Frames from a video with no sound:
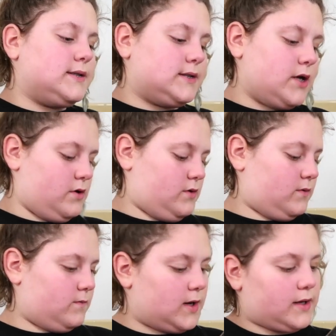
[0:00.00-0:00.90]

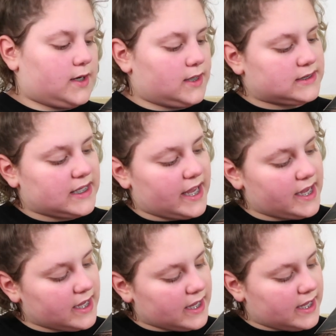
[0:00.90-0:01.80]
So what I'm gonna
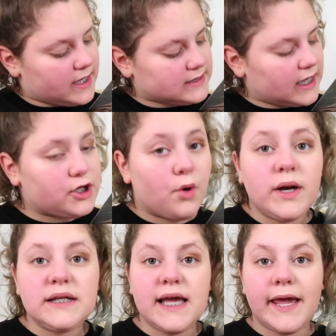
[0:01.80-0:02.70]
take is, I don't
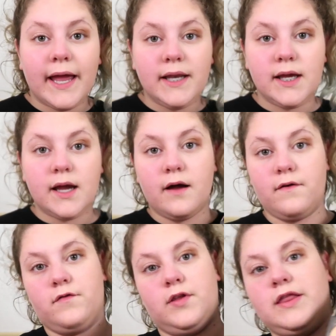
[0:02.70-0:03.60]
want to take any
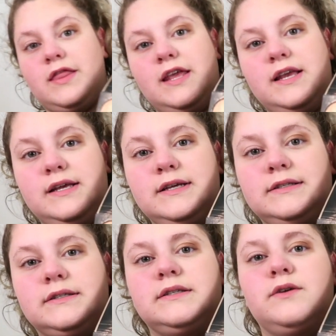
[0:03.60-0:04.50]
of
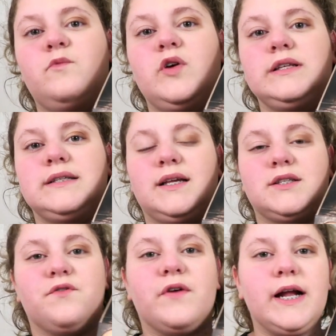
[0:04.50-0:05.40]
these ones
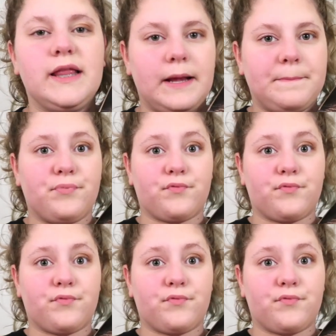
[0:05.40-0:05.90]
because they're very like